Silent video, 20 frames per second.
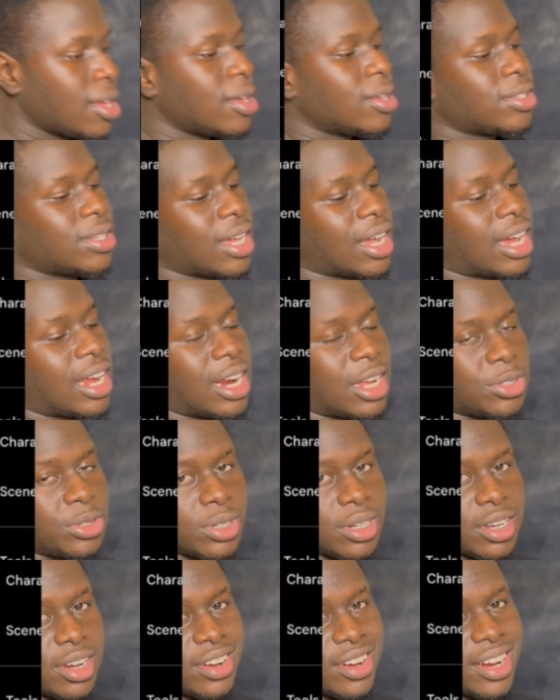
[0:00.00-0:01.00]
so I can
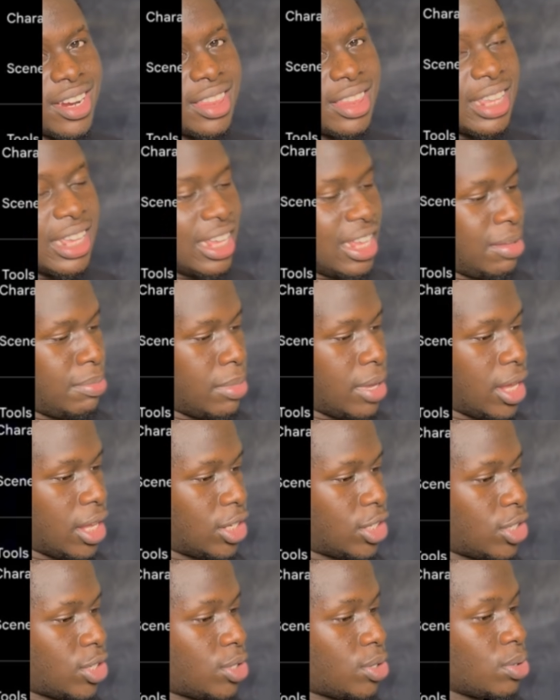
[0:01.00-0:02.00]
actually create the
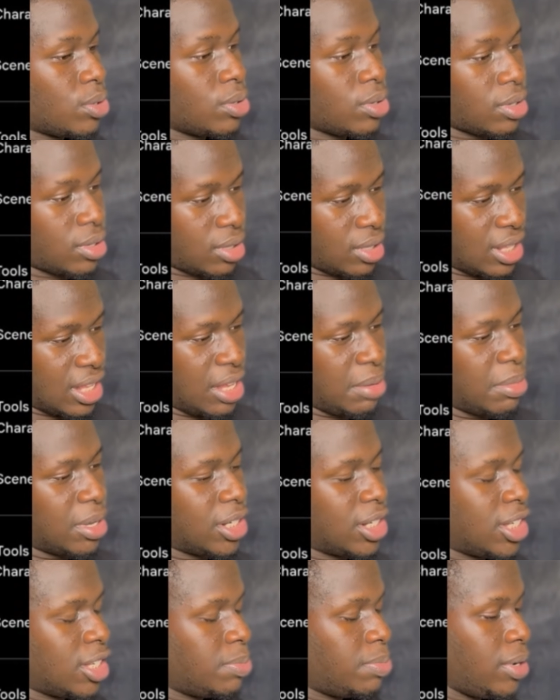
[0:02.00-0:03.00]
image. So the
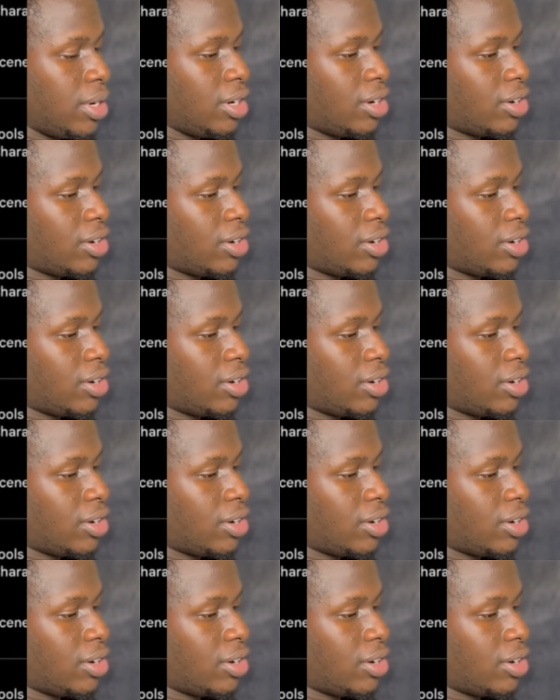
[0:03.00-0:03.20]
image is being